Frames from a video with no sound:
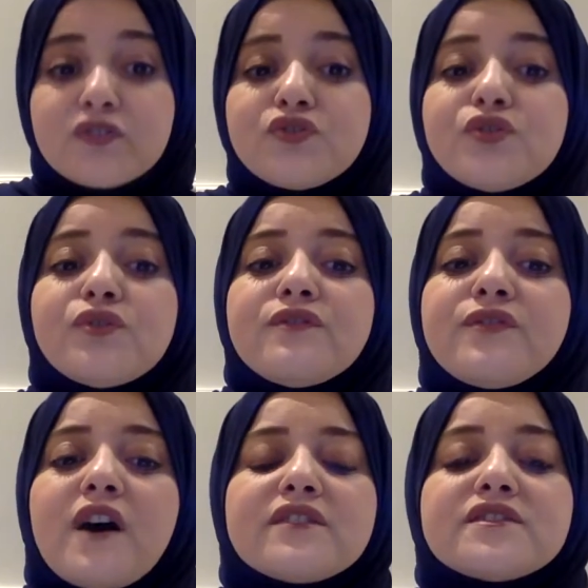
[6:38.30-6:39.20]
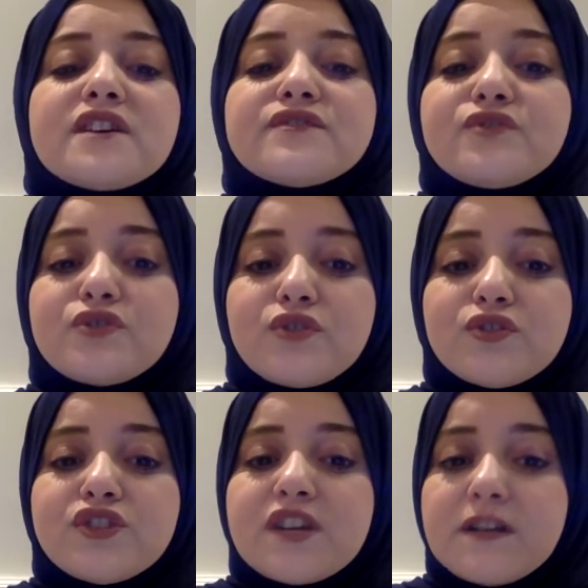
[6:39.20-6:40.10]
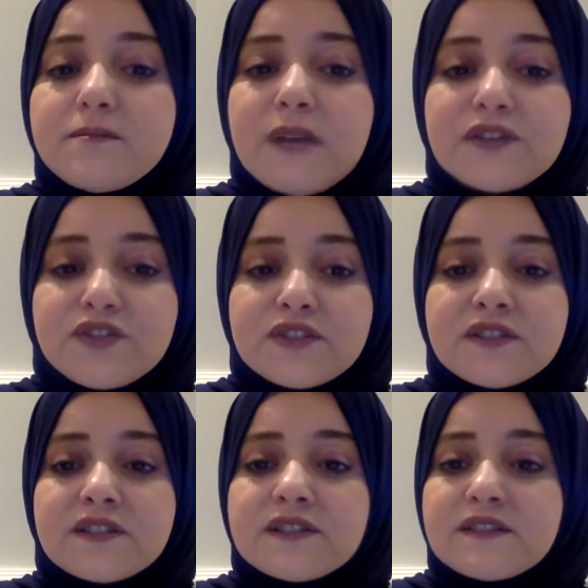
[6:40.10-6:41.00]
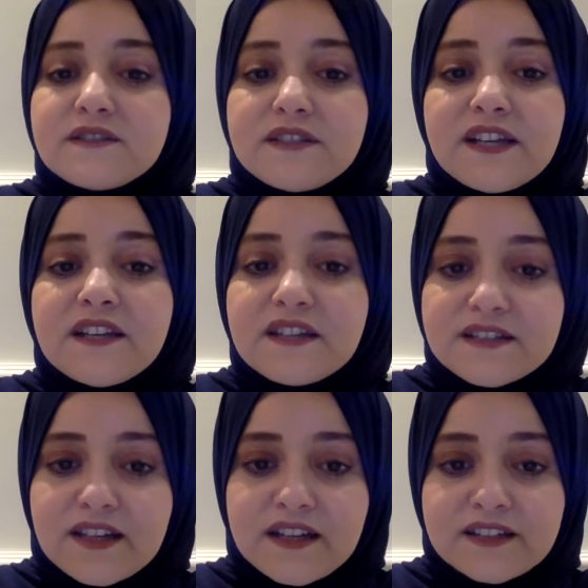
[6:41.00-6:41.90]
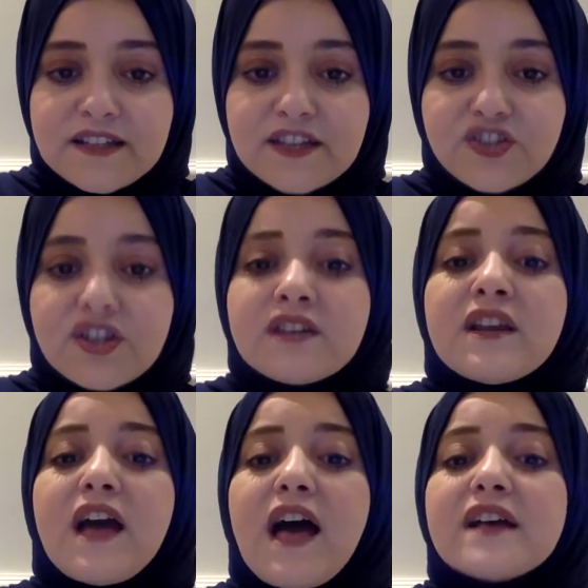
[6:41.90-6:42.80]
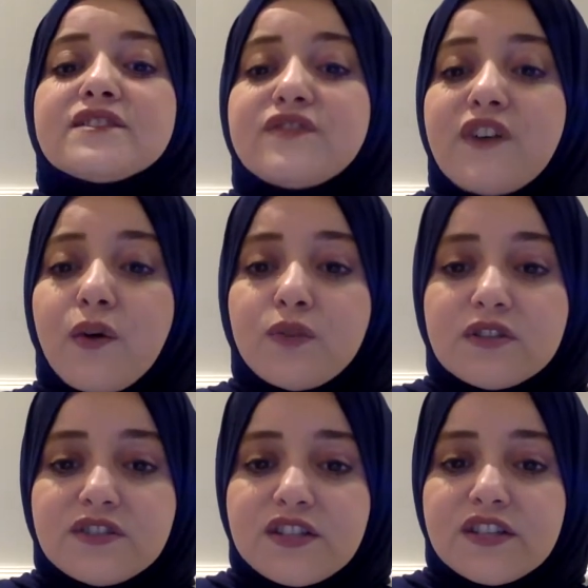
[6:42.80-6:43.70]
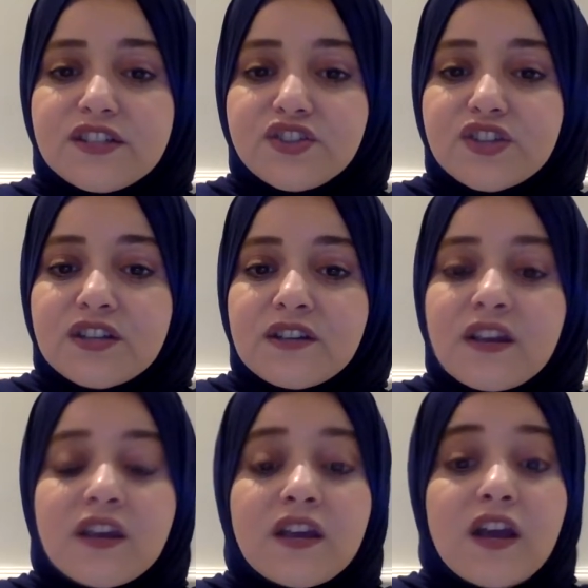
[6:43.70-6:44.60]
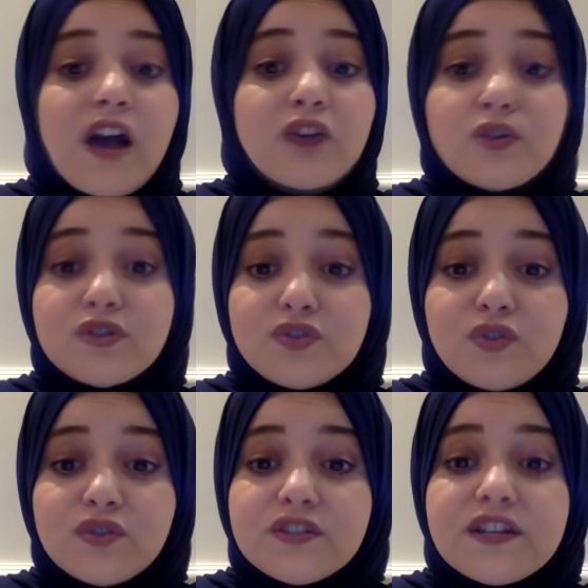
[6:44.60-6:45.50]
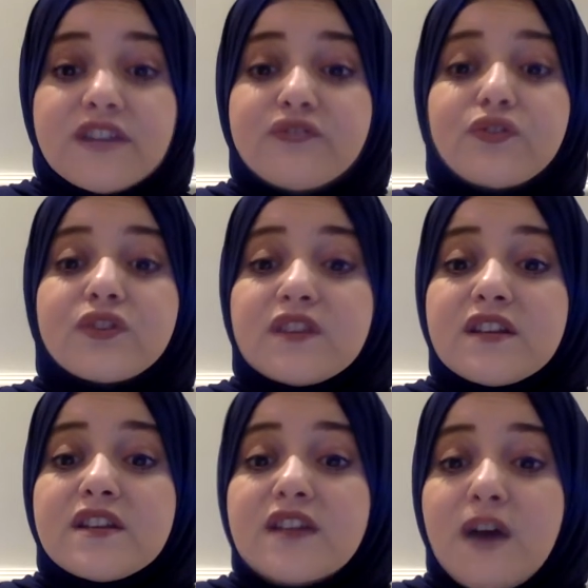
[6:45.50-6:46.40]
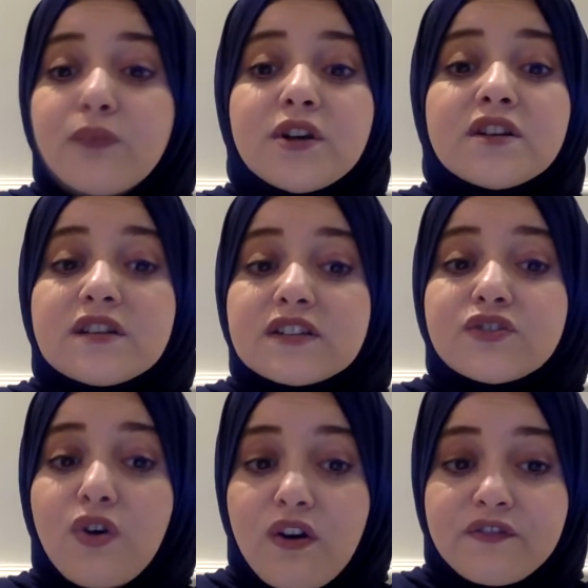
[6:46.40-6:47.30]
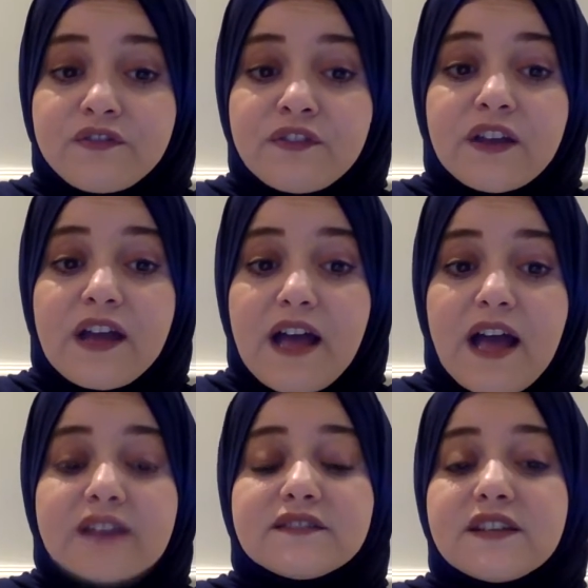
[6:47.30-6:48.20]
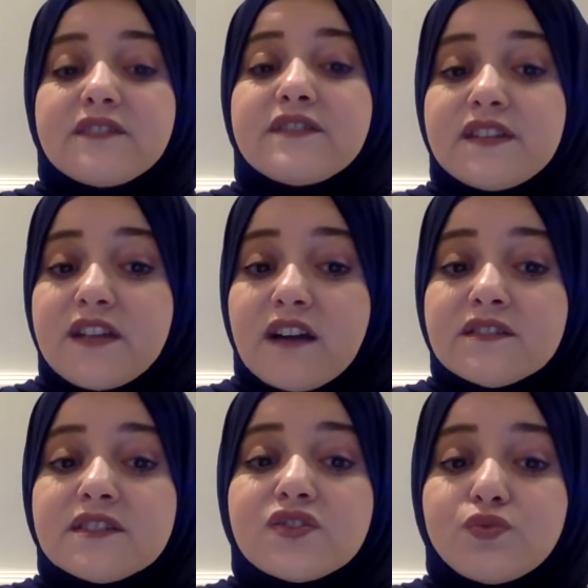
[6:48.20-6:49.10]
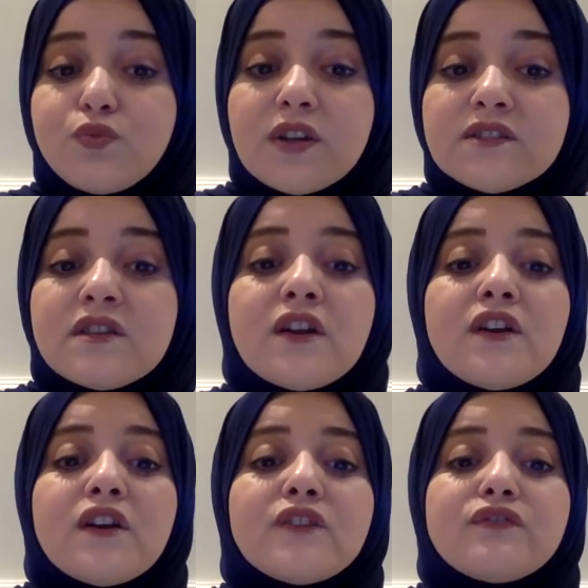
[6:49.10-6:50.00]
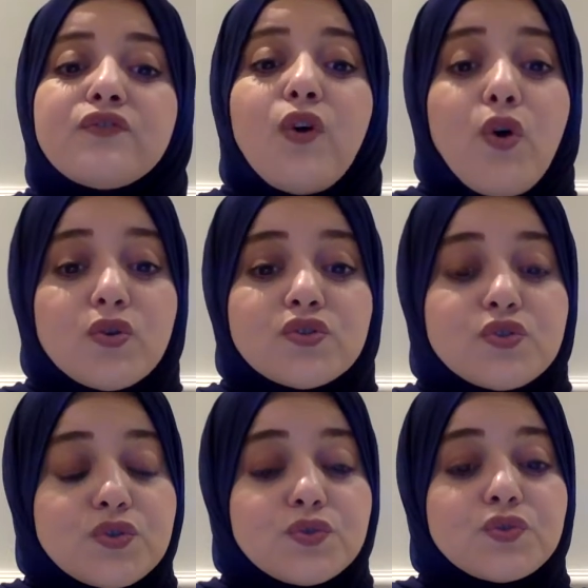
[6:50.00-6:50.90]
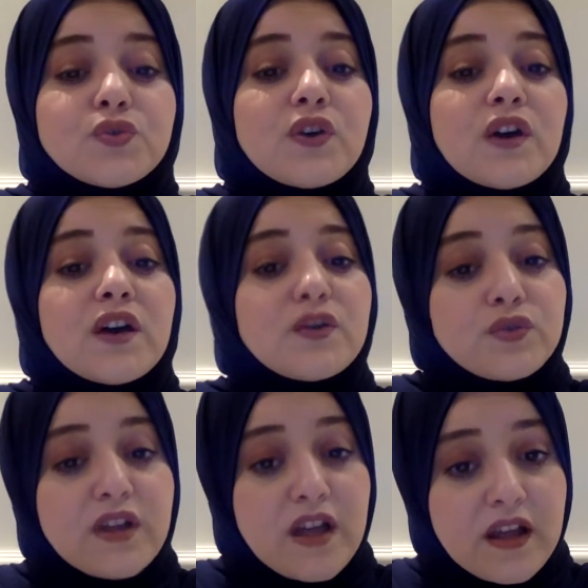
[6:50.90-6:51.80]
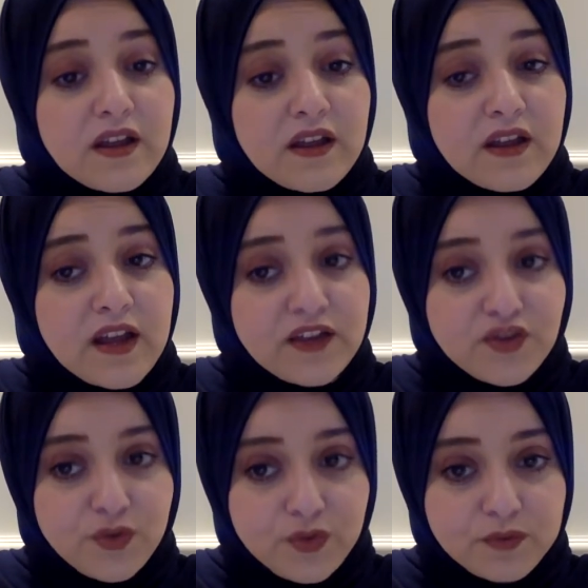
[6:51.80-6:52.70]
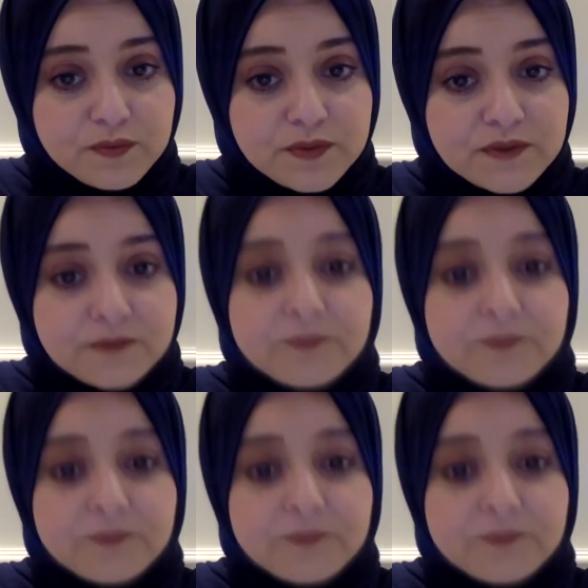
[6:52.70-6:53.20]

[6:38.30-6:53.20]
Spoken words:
Two further phonological patterns, denasalization and vowel deletion, occurred only for the lower cutoff and in the youngest one or two age groups.